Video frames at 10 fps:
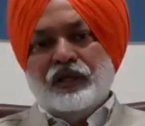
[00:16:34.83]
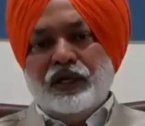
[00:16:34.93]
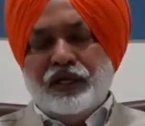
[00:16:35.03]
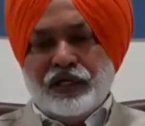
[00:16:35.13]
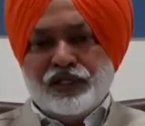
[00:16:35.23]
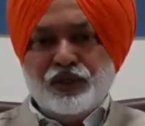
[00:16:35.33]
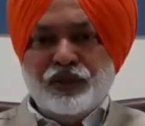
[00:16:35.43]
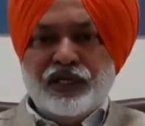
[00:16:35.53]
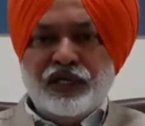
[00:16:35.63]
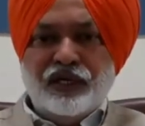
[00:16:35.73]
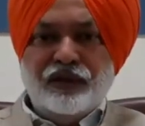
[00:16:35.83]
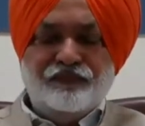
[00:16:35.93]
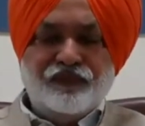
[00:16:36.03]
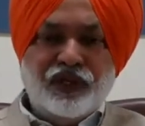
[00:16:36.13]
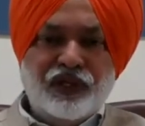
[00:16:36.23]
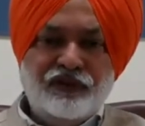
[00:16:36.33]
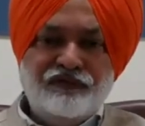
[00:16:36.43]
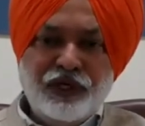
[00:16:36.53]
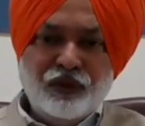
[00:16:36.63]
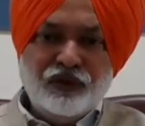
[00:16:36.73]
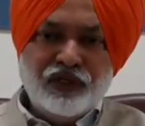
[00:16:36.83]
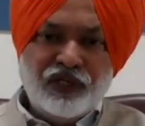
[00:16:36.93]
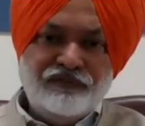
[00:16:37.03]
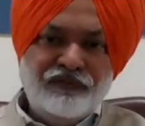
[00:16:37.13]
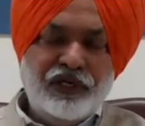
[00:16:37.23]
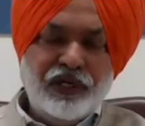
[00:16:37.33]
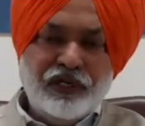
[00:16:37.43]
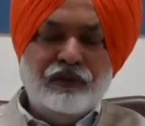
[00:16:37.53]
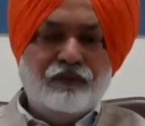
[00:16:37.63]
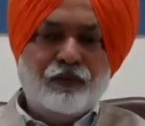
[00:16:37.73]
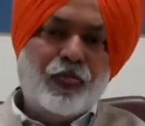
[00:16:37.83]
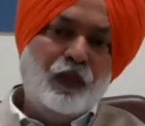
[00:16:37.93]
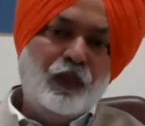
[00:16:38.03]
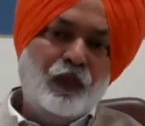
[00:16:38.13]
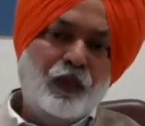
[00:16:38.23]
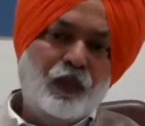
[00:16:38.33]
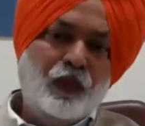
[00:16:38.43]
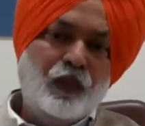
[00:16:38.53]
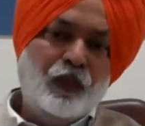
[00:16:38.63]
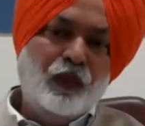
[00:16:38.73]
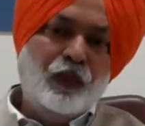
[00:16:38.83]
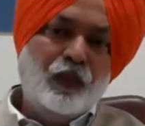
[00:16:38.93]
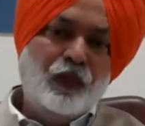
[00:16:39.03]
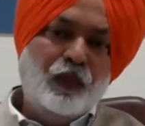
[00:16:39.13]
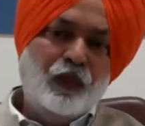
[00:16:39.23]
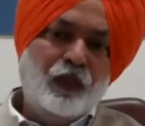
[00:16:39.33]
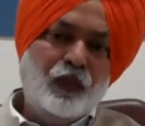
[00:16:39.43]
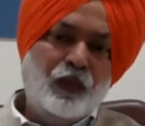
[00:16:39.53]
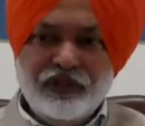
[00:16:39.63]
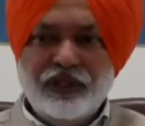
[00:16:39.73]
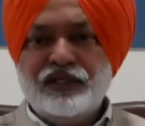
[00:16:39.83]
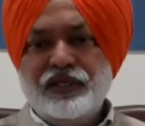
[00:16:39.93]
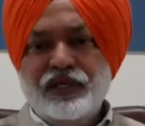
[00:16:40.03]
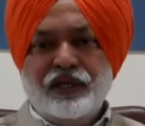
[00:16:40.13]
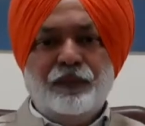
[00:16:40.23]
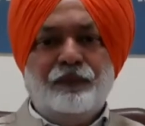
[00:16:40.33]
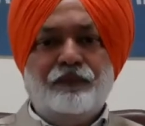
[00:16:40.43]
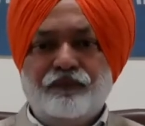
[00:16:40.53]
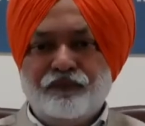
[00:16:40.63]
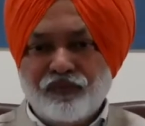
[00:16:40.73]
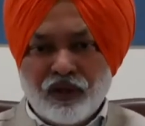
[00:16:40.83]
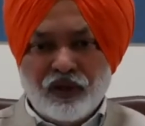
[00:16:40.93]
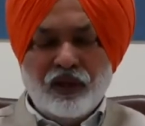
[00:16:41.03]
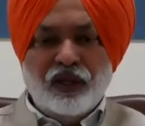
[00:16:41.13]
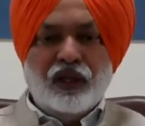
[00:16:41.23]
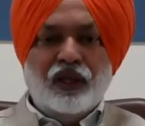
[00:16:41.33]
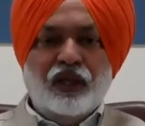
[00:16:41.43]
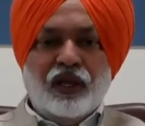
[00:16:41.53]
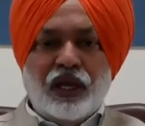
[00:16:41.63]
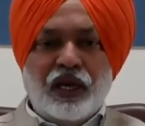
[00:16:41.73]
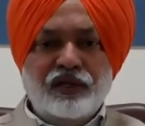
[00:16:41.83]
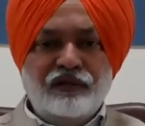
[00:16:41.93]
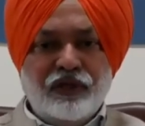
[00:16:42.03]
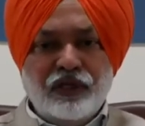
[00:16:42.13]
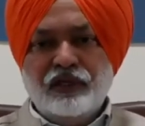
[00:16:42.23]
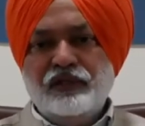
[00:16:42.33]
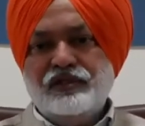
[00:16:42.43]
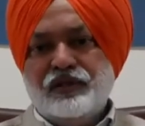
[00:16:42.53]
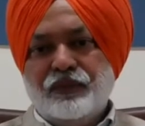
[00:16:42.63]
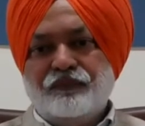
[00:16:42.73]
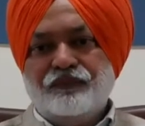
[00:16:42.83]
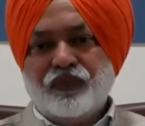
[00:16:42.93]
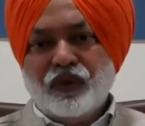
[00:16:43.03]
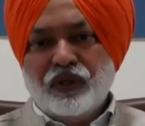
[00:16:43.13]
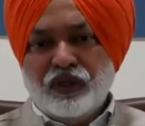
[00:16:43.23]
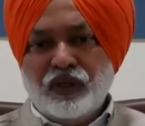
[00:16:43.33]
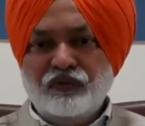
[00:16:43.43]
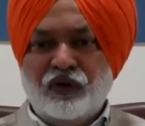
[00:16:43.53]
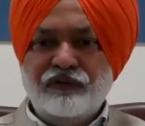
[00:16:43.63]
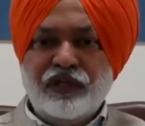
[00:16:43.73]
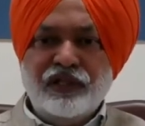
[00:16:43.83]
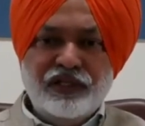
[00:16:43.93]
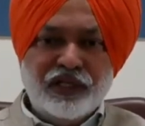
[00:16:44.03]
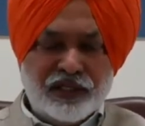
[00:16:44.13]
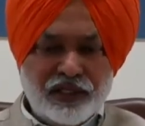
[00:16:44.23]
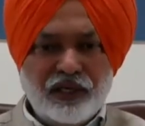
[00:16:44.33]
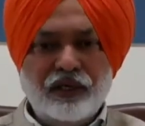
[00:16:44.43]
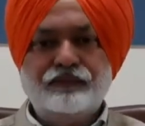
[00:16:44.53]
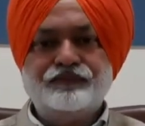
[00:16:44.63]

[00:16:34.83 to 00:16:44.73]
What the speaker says: It has to get a videography done of the scene of the accident and the vehicles involved in the accident.